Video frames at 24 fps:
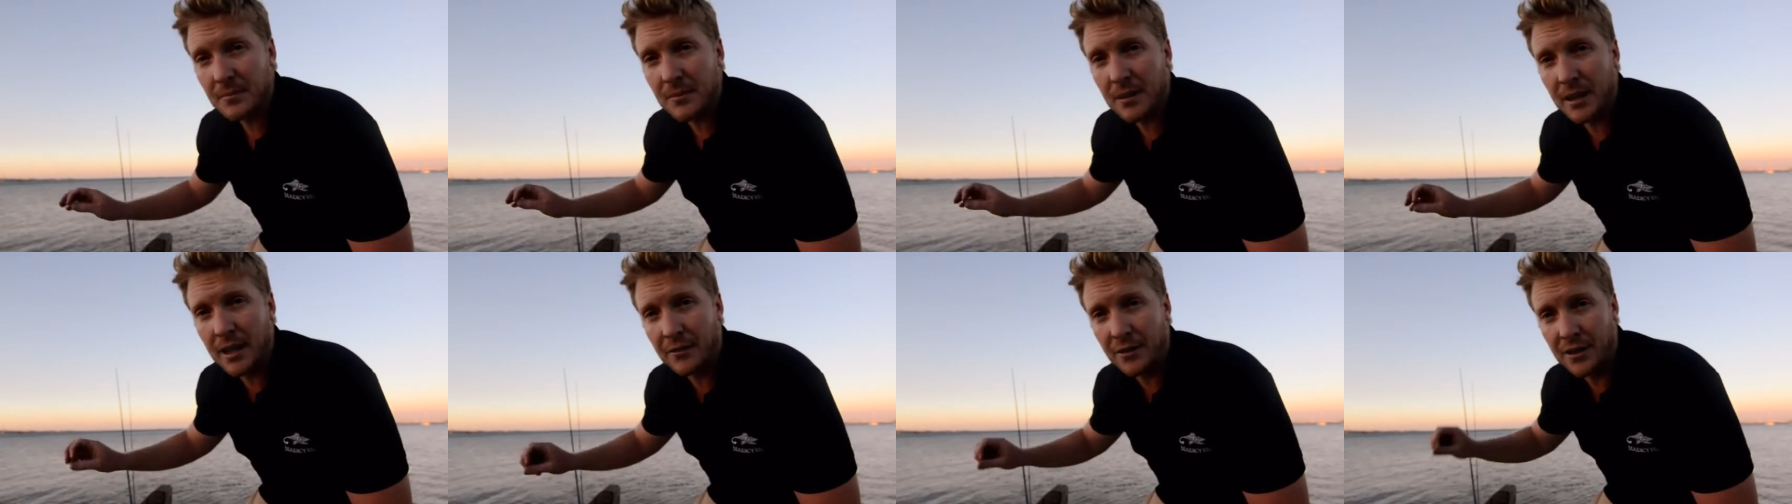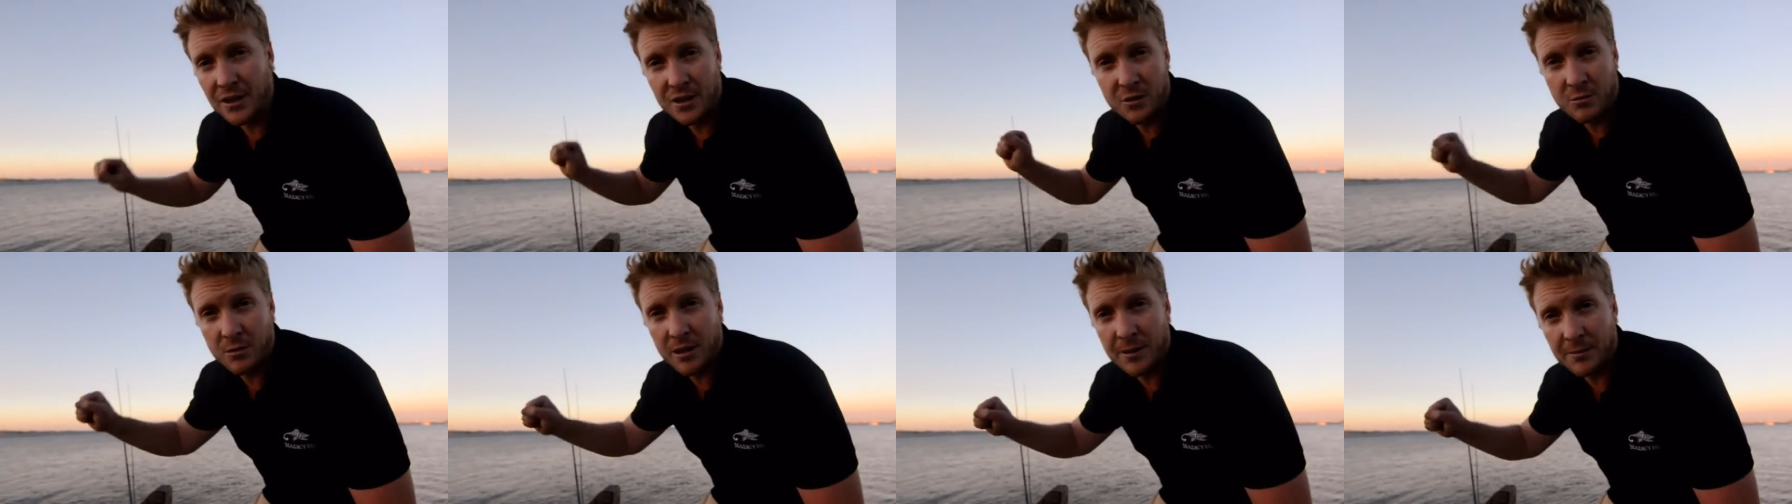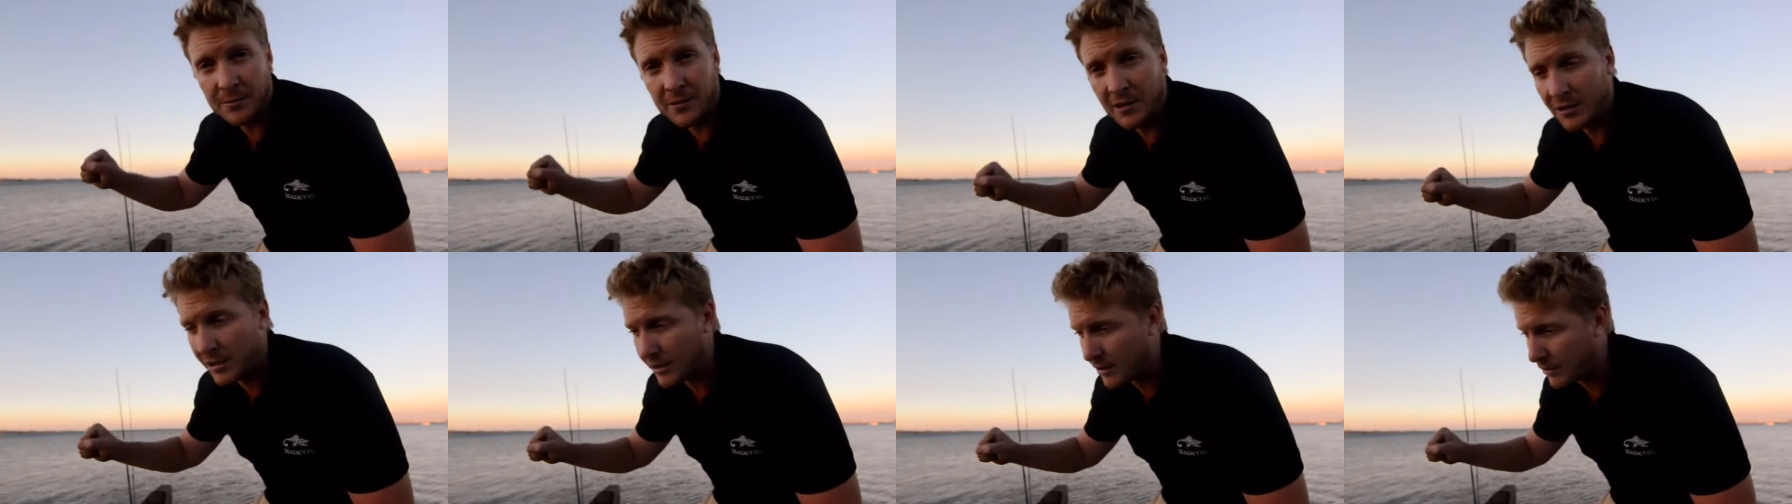If a
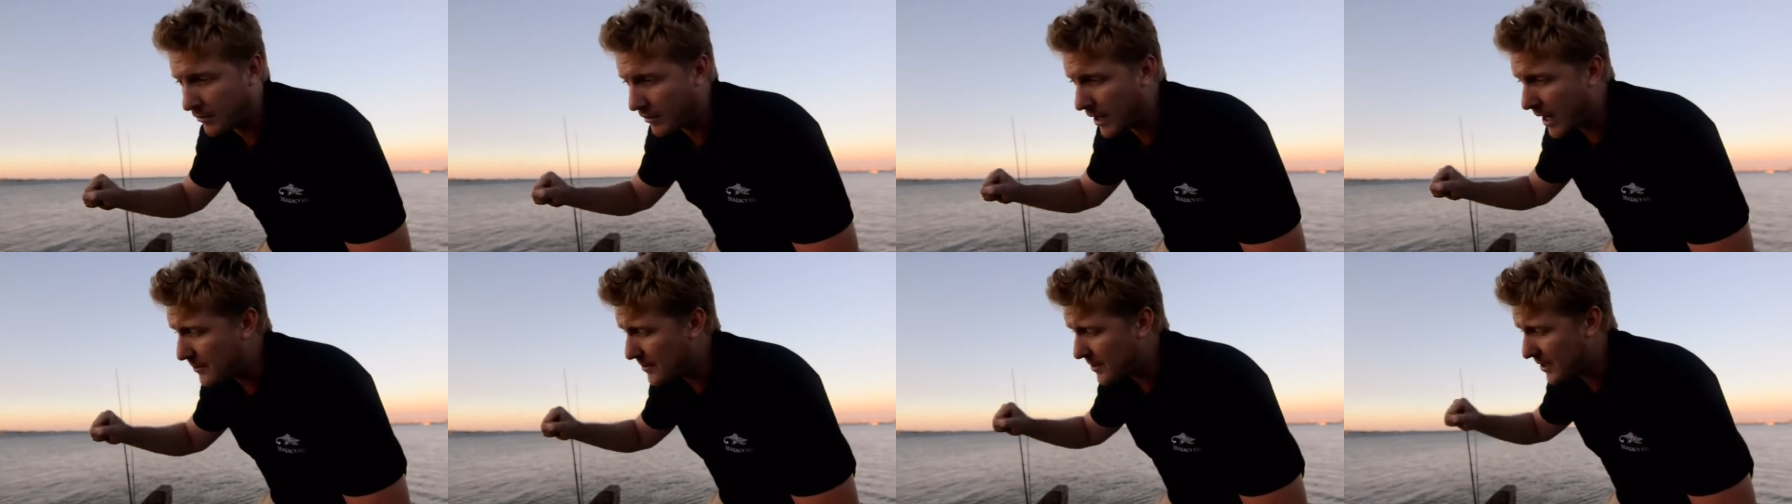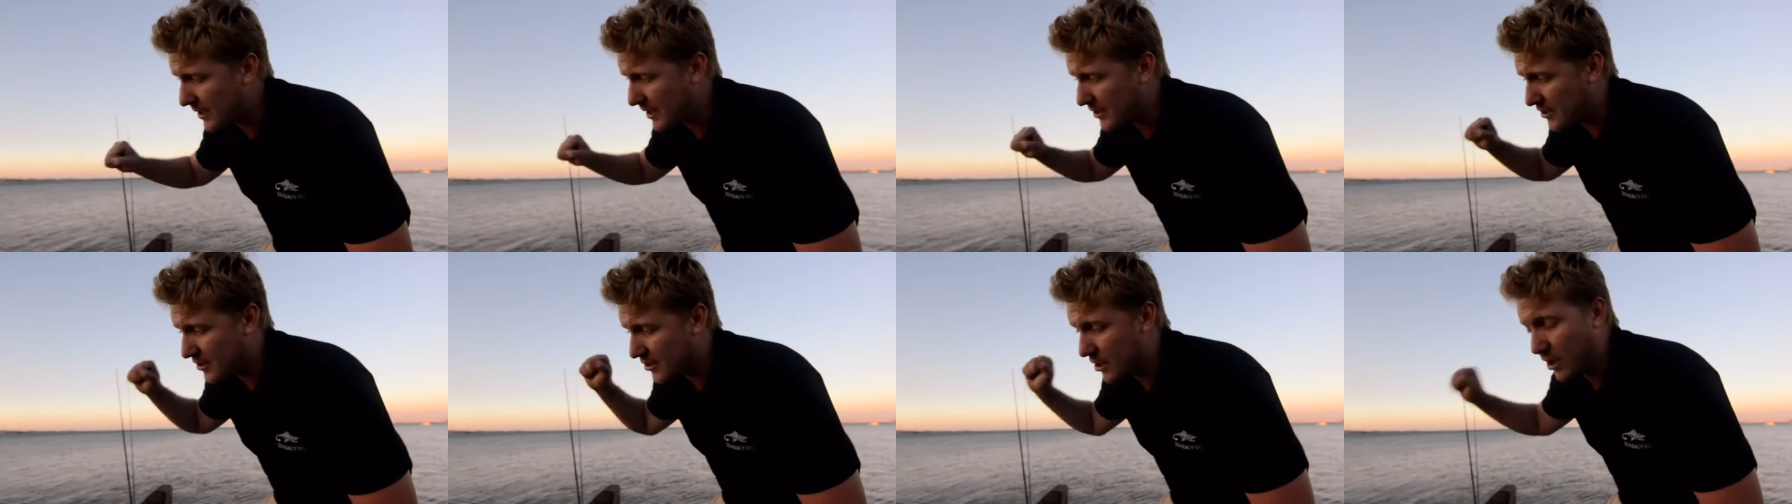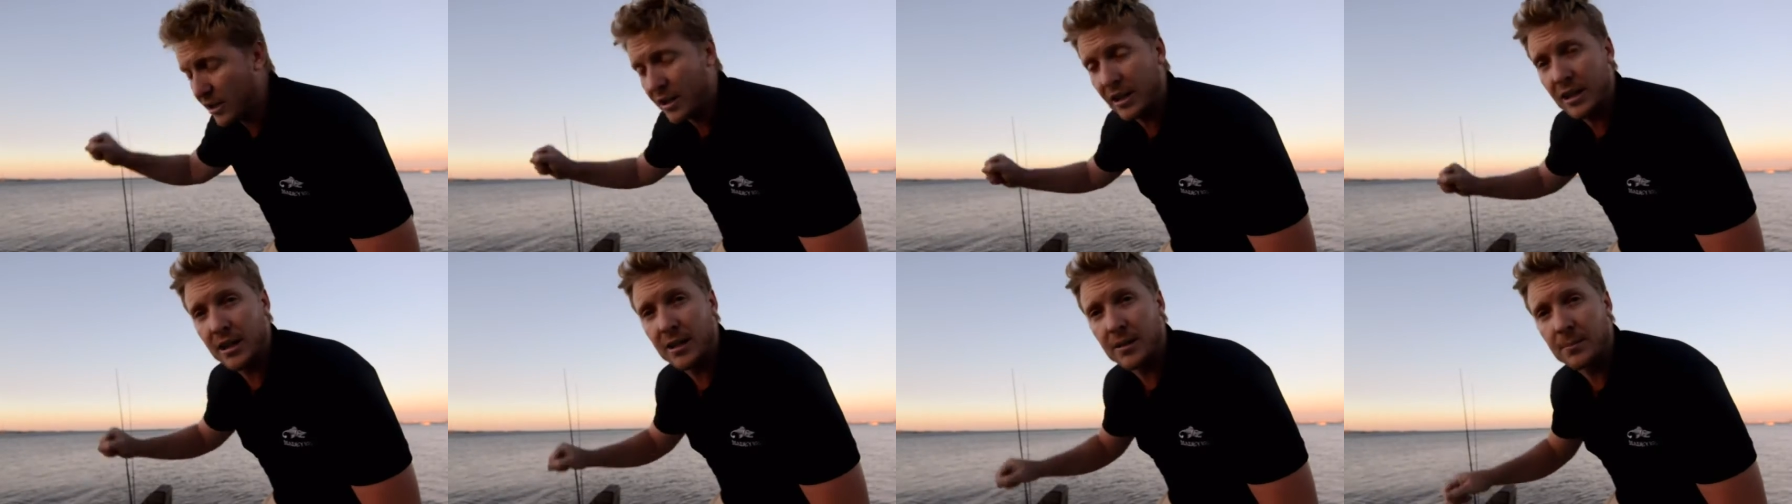squid grabs it, it's not
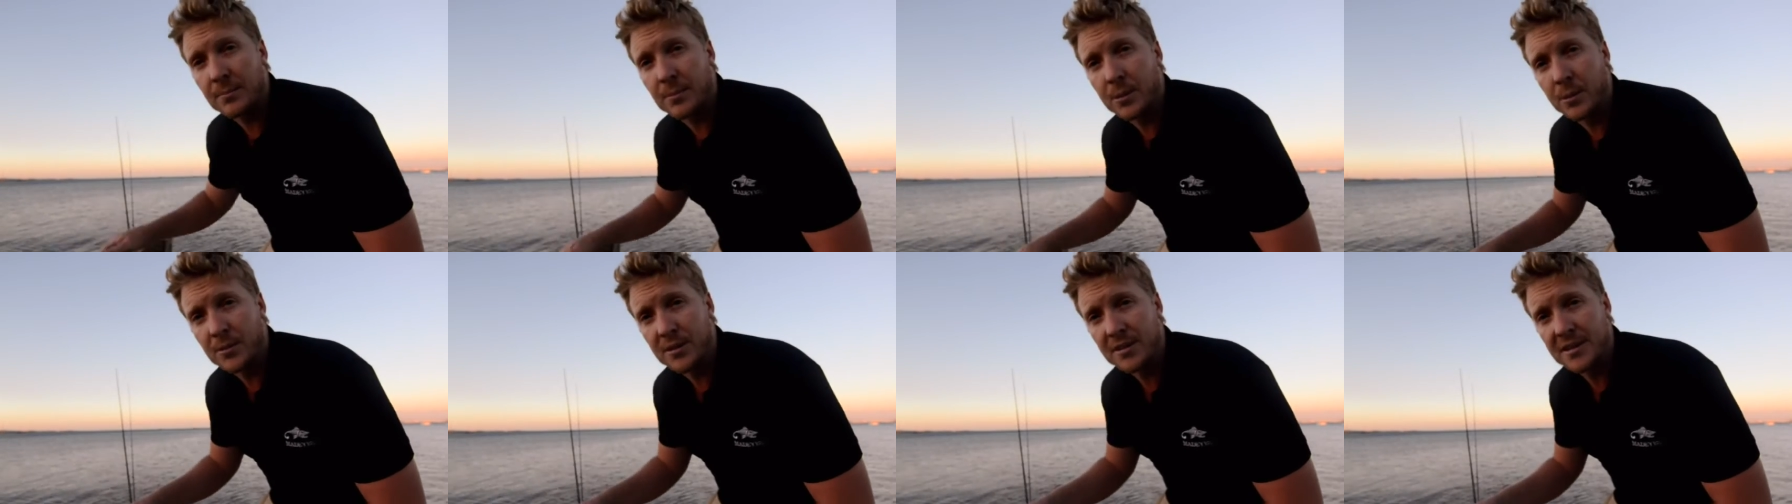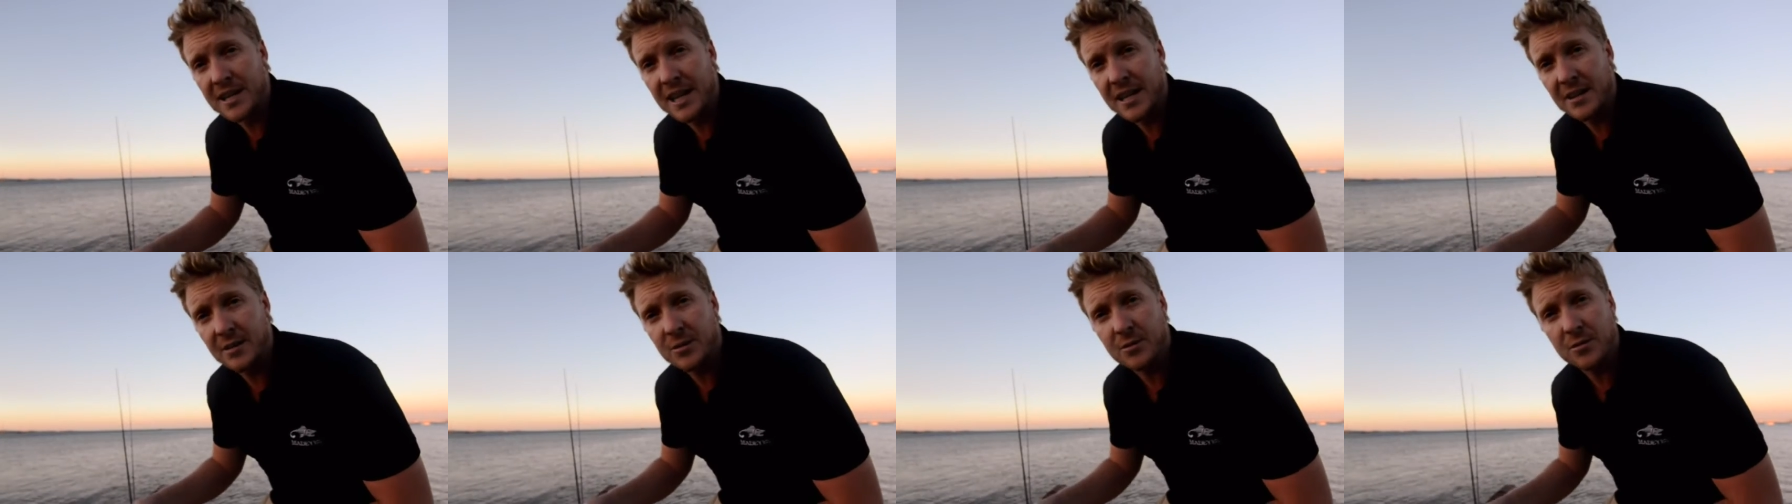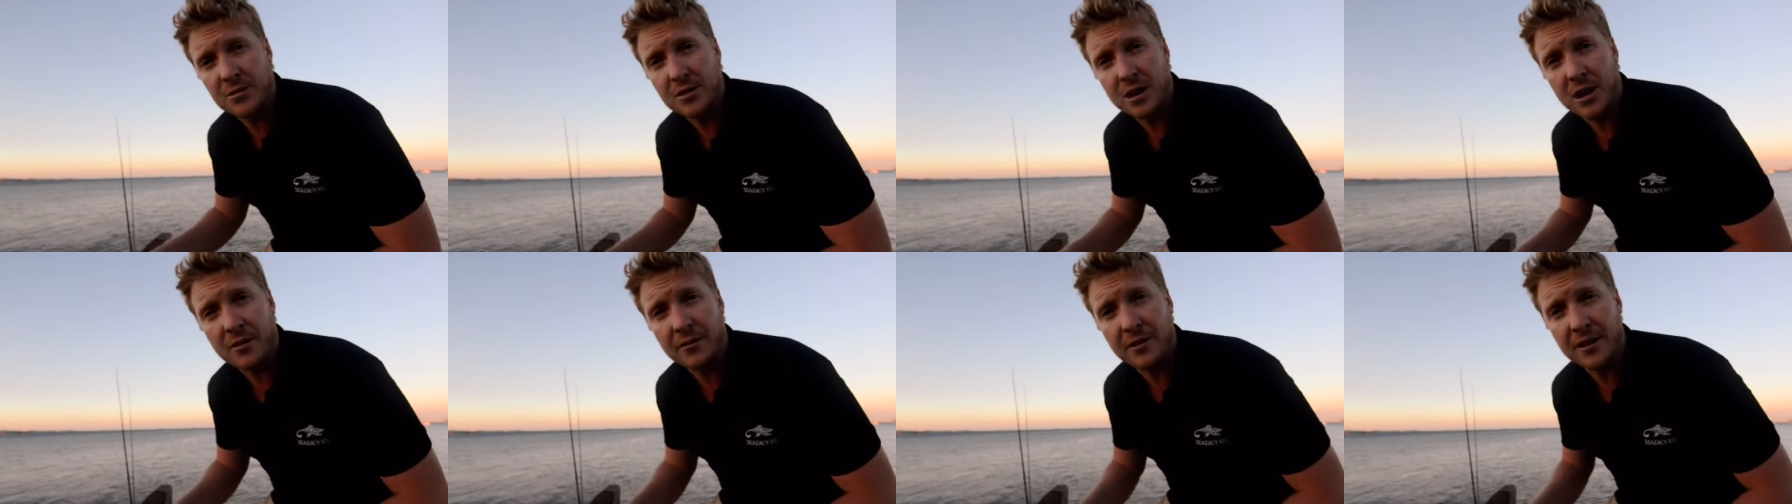going to pull the
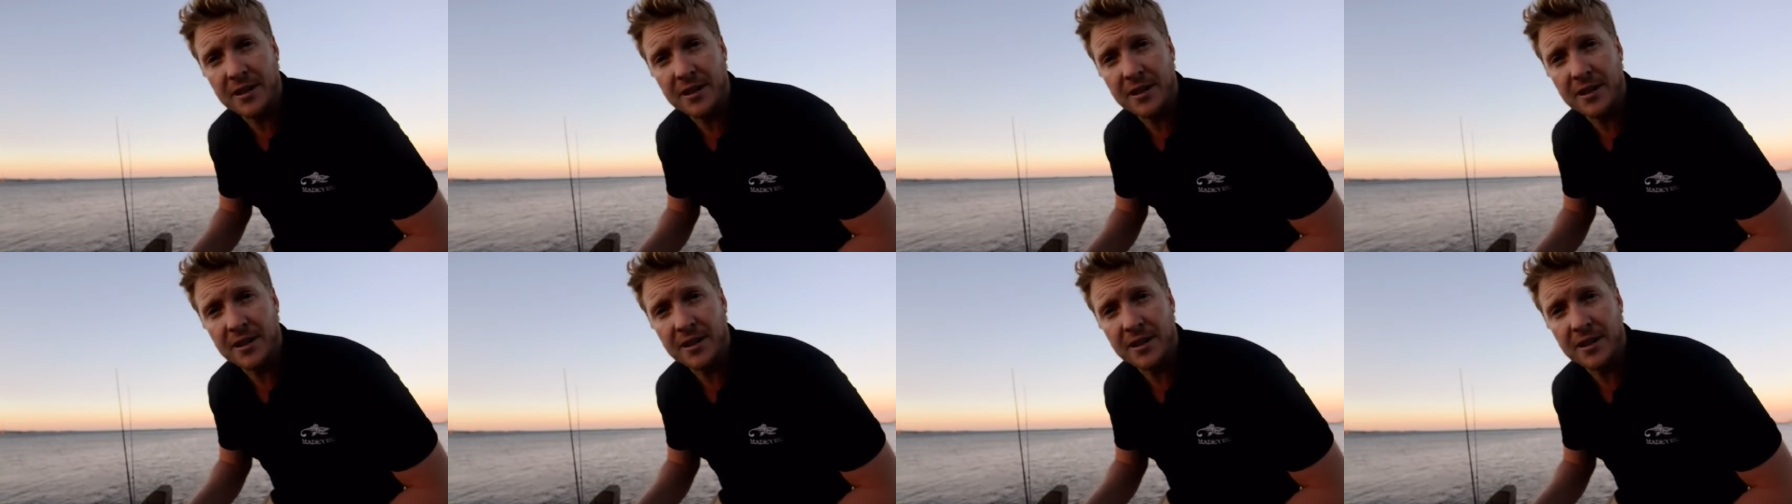tentacles off,